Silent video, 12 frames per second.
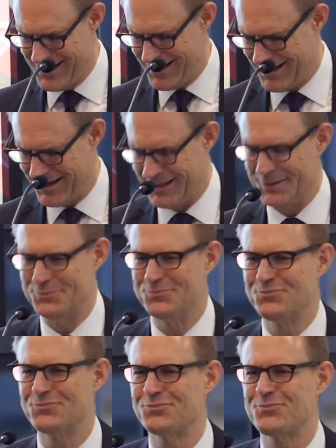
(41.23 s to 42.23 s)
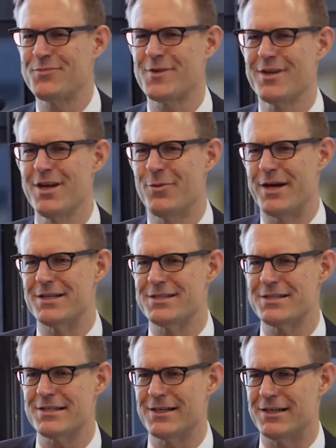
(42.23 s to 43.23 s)
Going
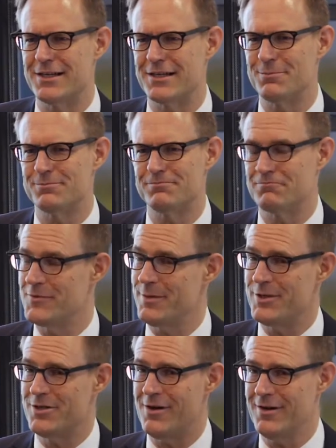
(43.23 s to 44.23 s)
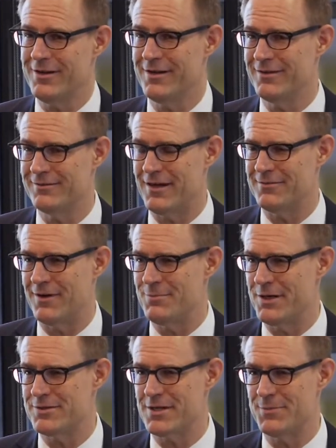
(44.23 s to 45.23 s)
to be talking
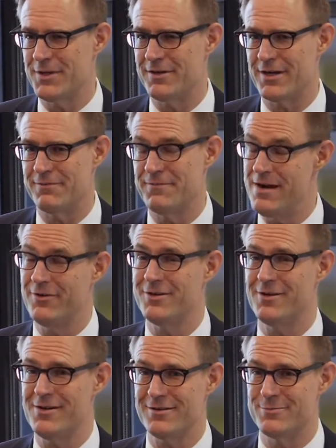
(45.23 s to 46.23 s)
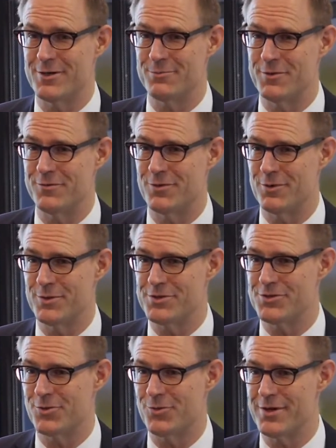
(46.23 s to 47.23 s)
about something that I've never talked about before, which
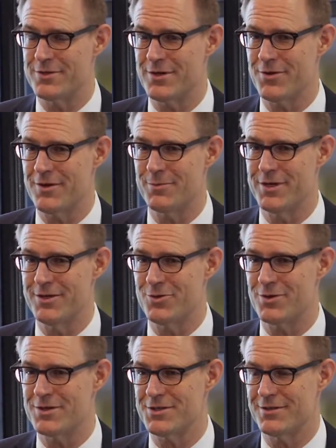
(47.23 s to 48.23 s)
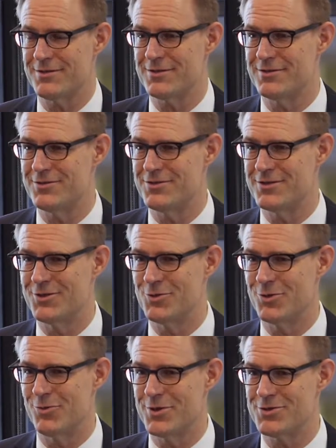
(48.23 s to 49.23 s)
is arrears. I thought it'd be interesting to
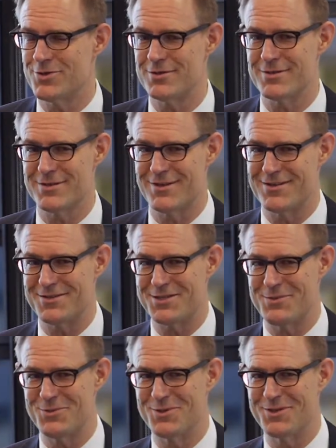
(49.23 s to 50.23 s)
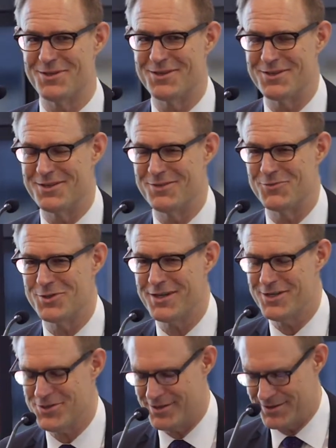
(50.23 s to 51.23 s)
do the research, so then I accepted the
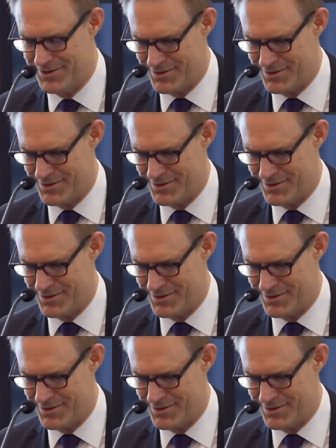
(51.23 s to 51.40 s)
invitation.